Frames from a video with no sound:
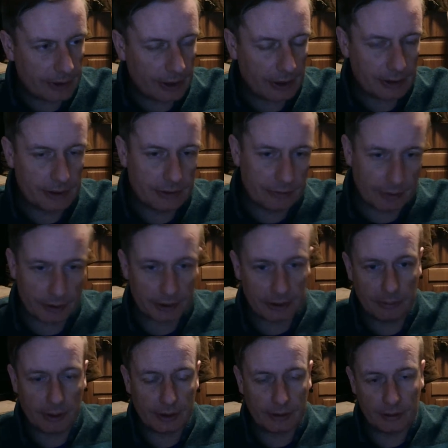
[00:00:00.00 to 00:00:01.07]
the
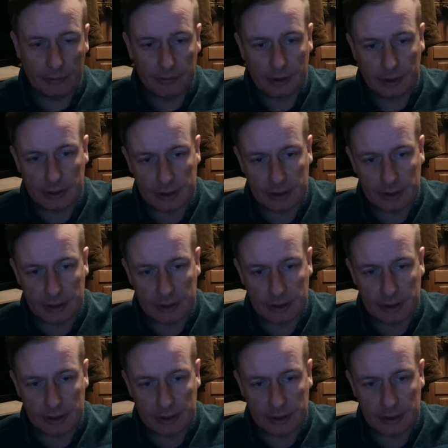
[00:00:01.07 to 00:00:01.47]
controversial one of the